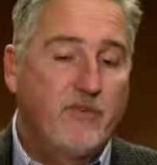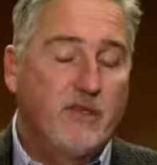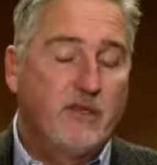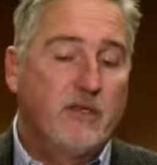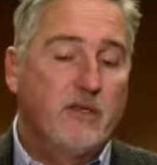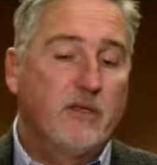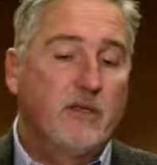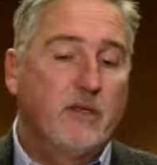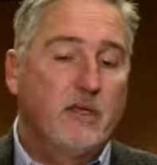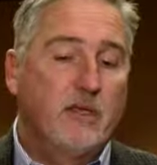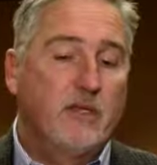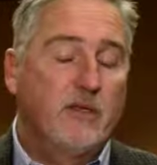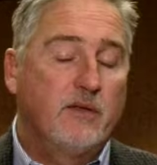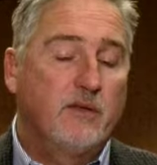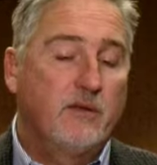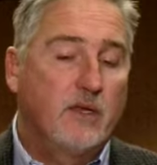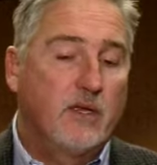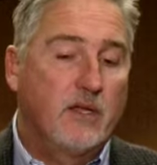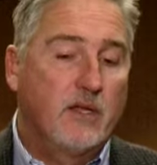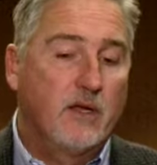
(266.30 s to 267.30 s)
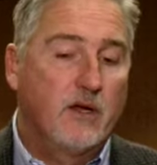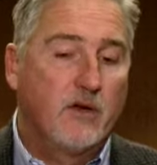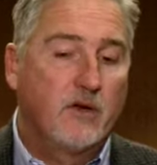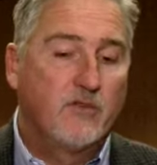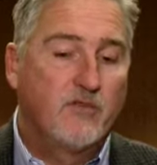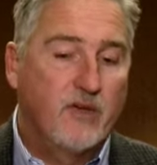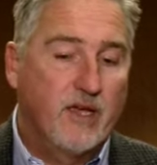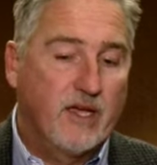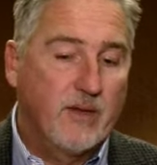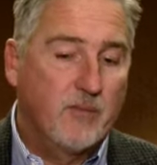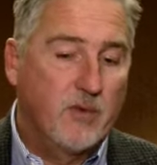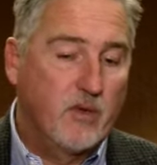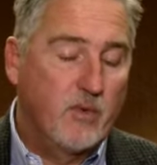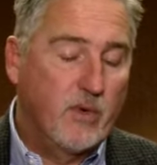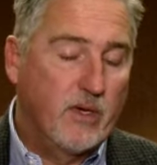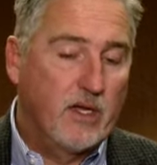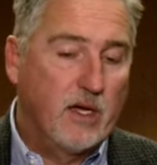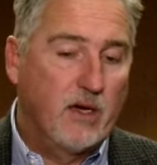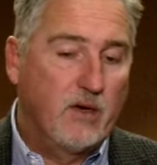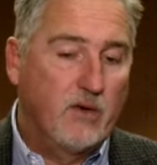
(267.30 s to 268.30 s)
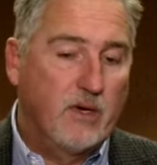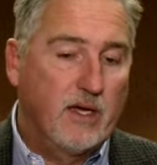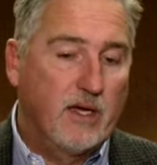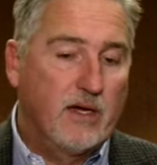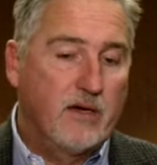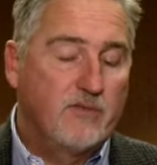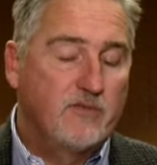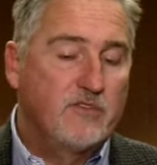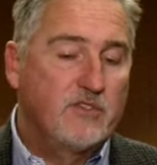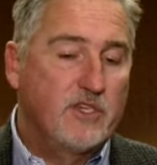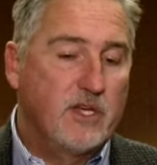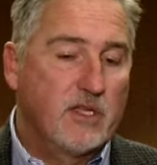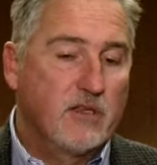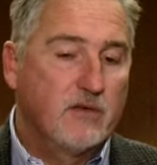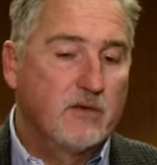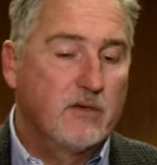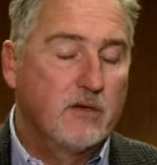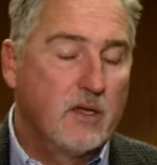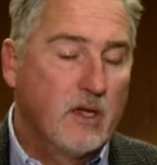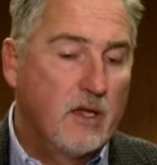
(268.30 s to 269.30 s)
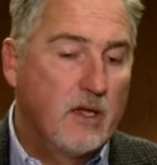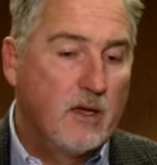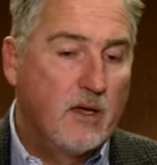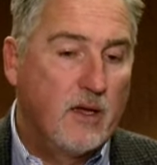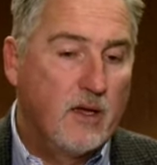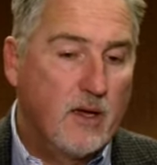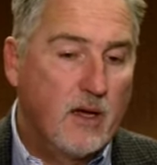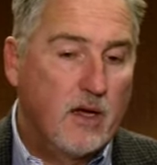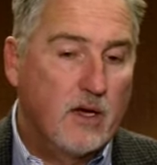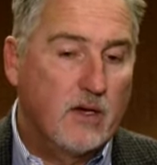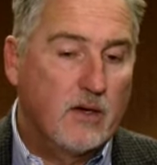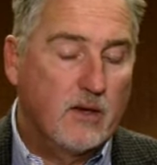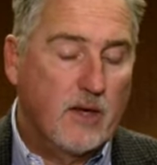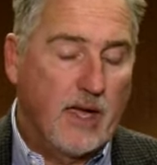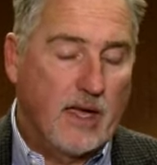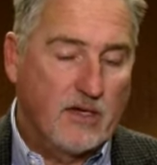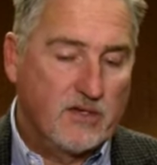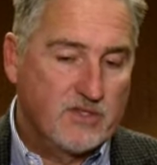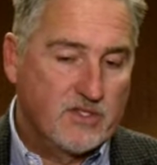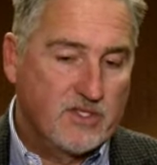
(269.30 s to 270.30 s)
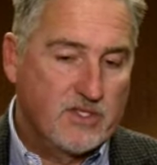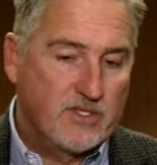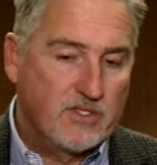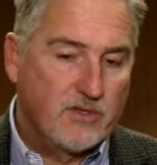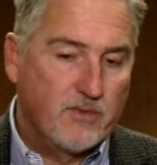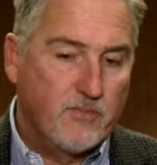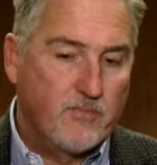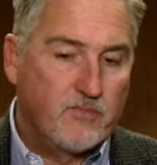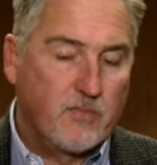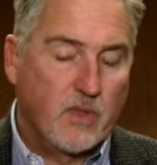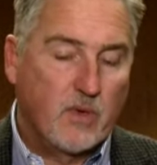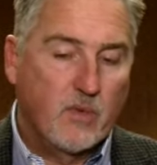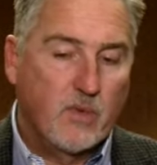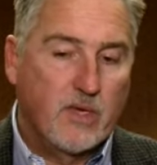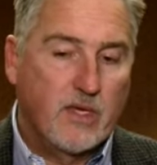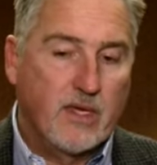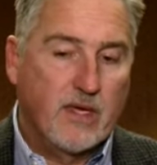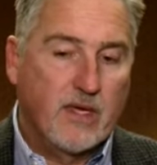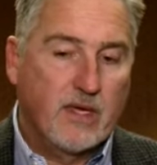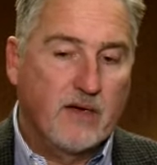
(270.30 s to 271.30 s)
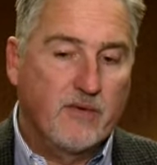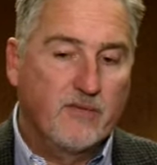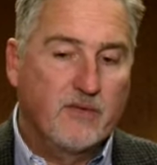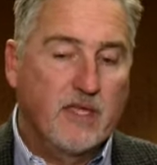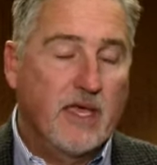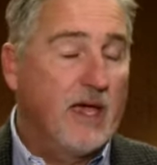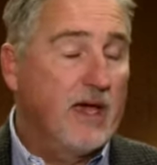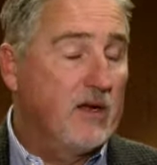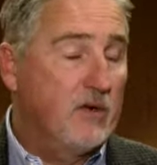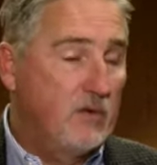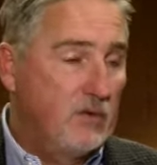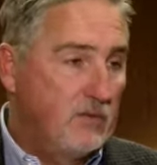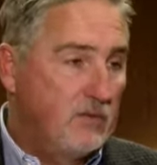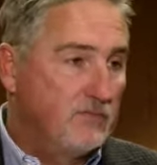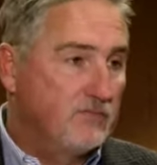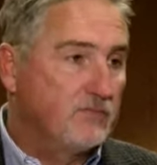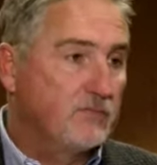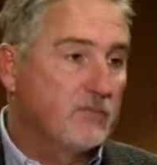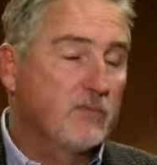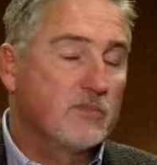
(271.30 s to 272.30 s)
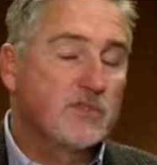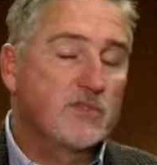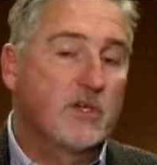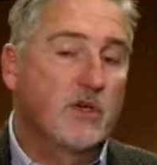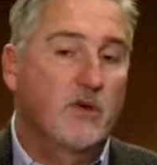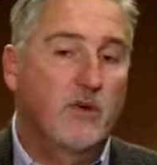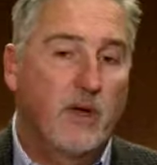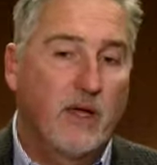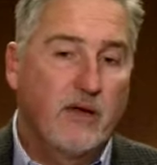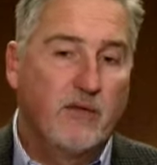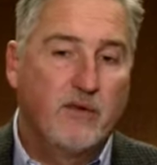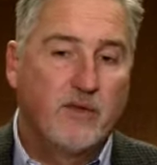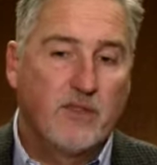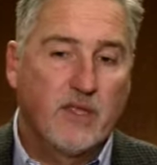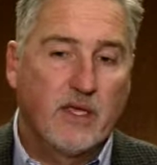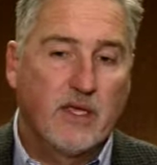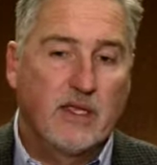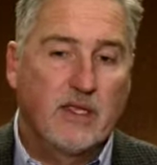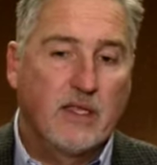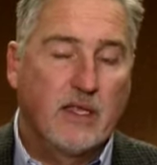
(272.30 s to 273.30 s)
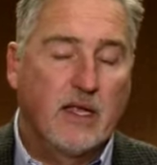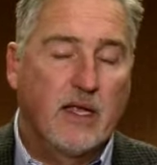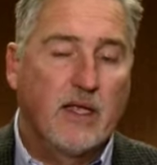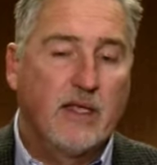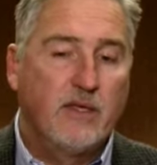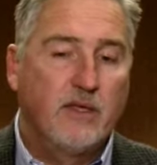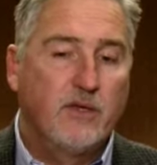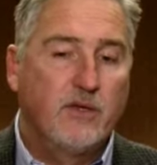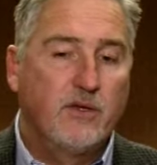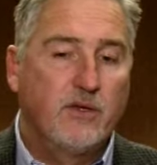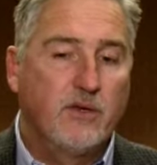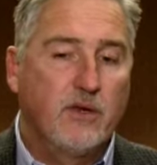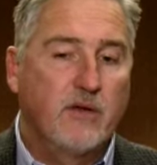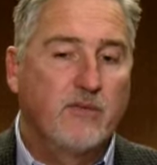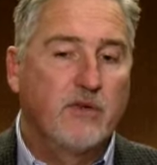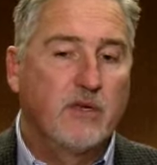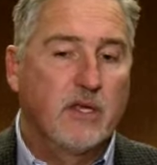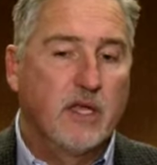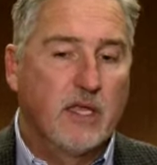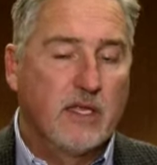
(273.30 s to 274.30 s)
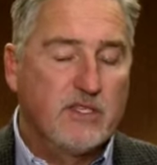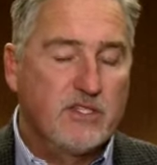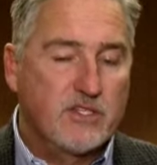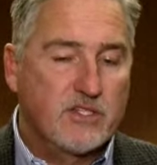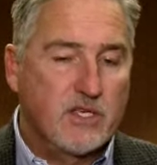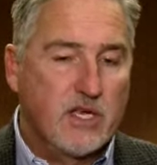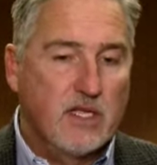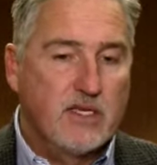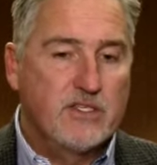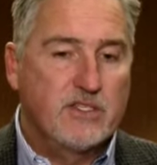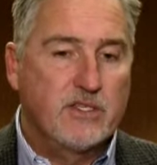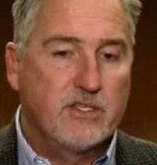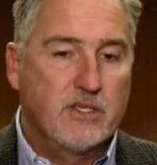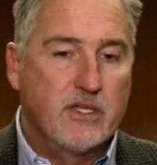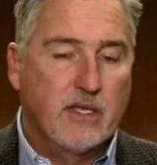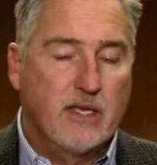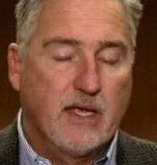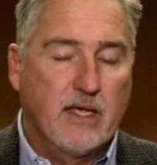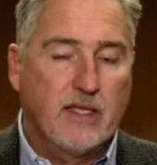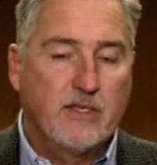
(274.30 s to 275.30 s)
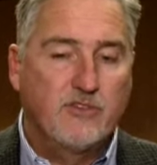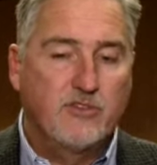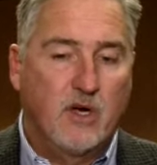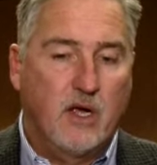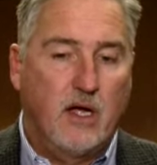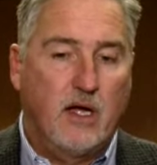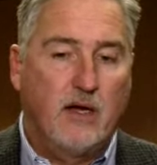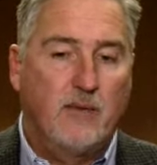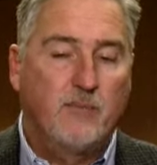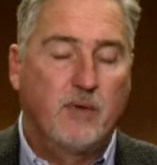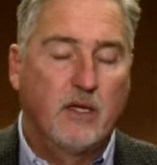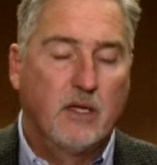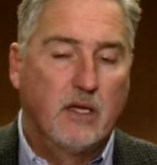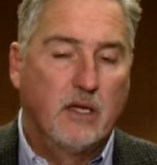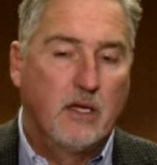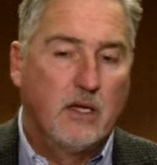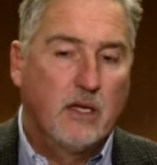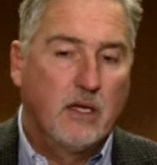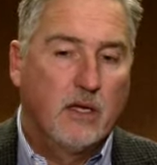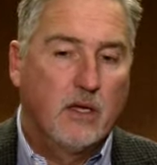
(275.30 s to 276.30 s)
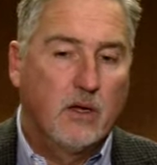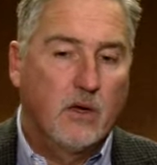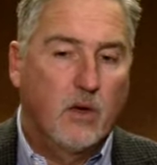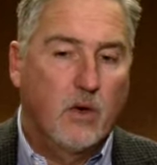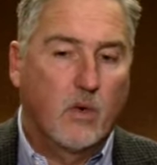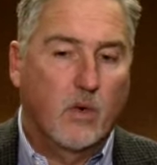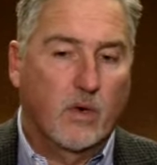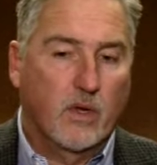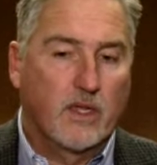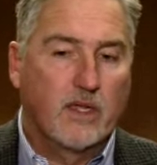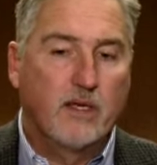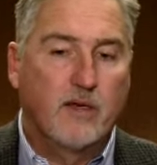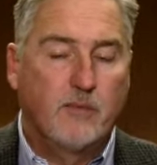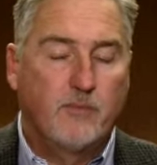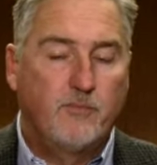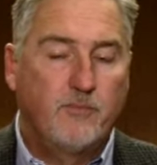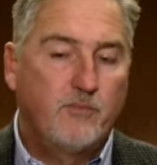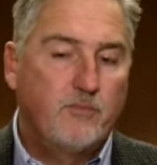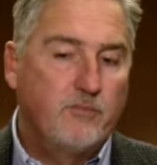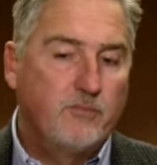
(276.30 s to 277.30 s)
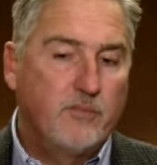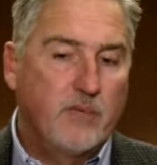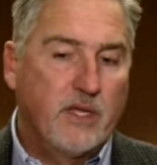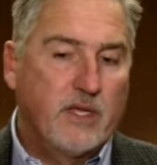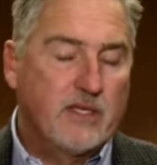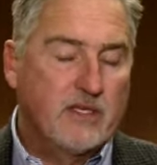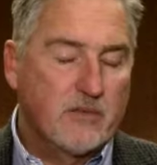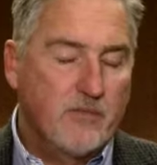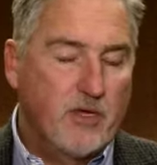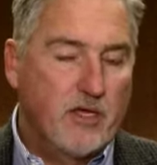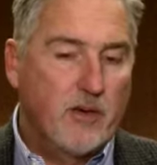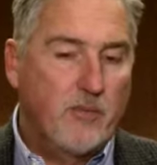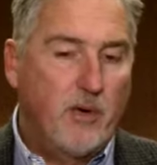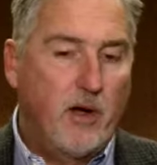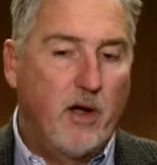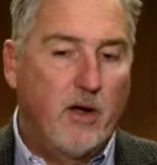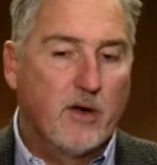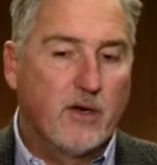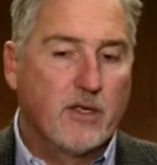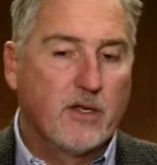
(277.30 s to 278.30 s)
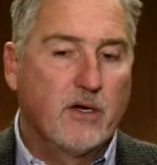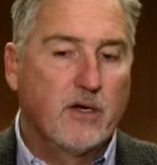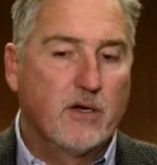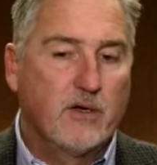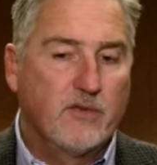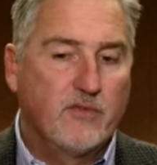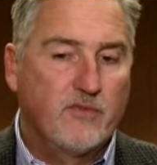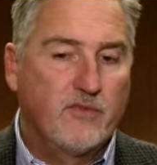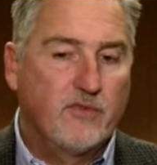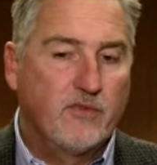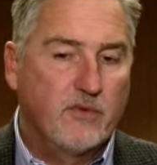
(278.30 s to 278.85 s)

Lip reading: and her family, we all have chicken houses. We have cattle. So everything that I do, every legislation that I drop or get to be a part of